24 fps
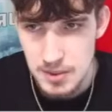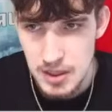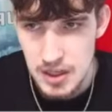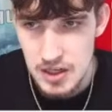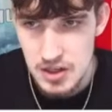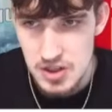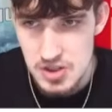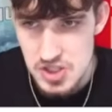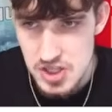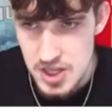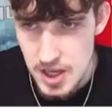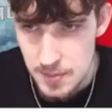
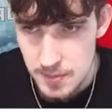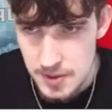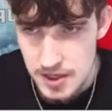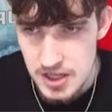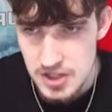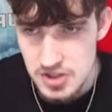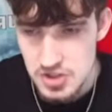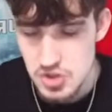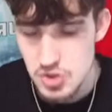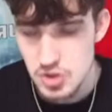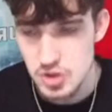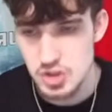players coming
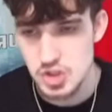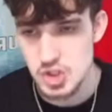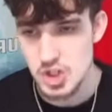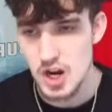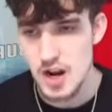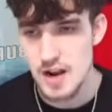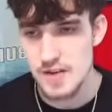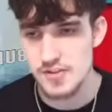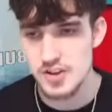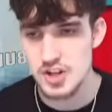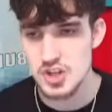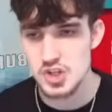into the
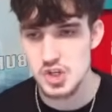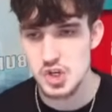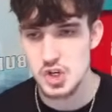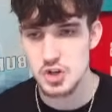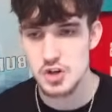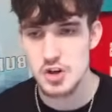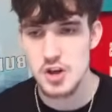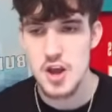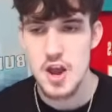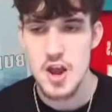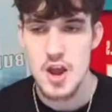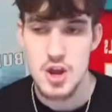draft
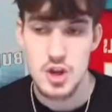injured.